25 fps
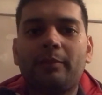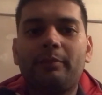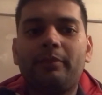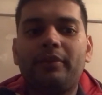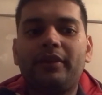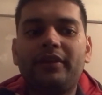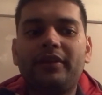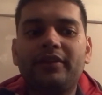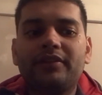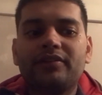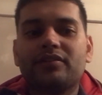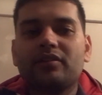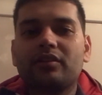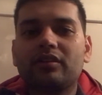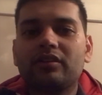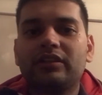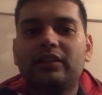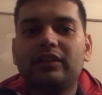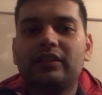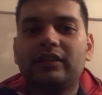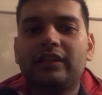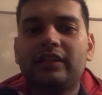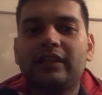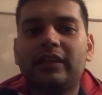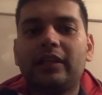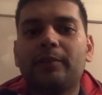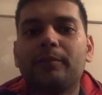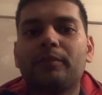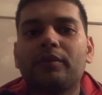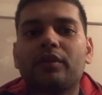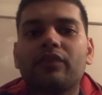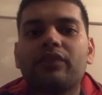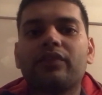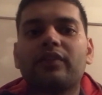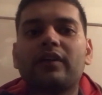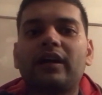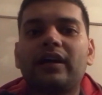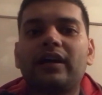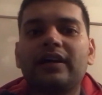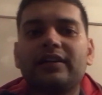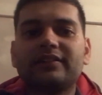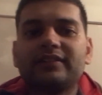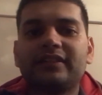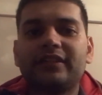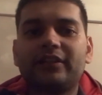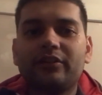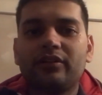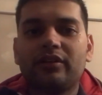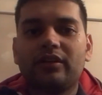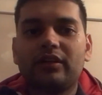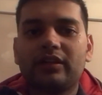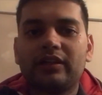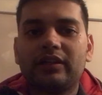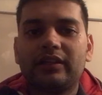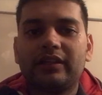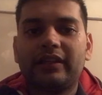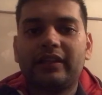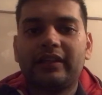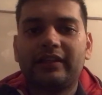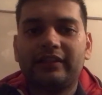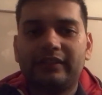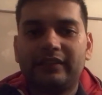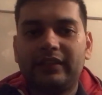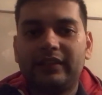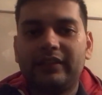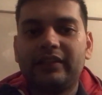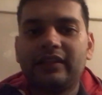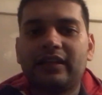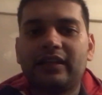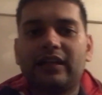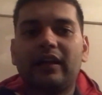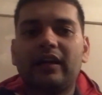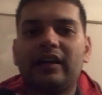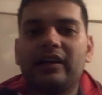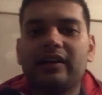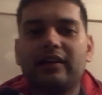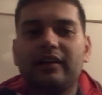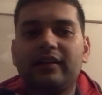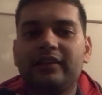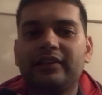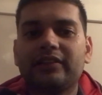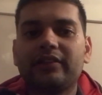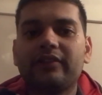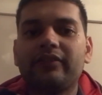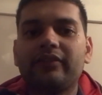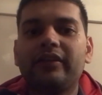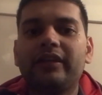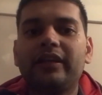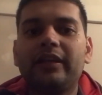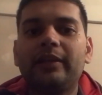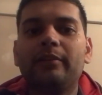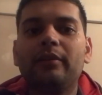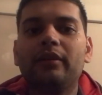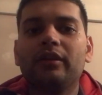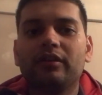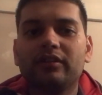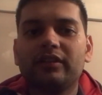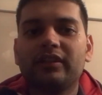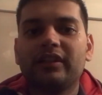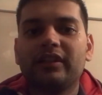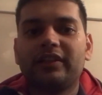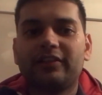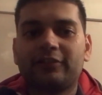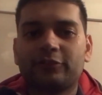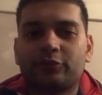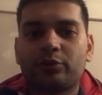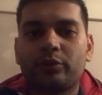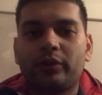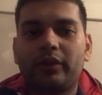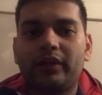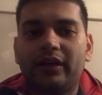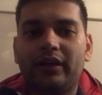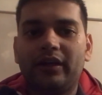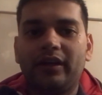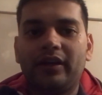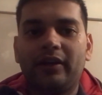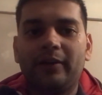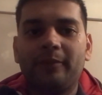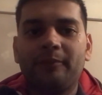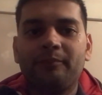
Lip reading: based on the number of cars that you are, that the car is available on that square.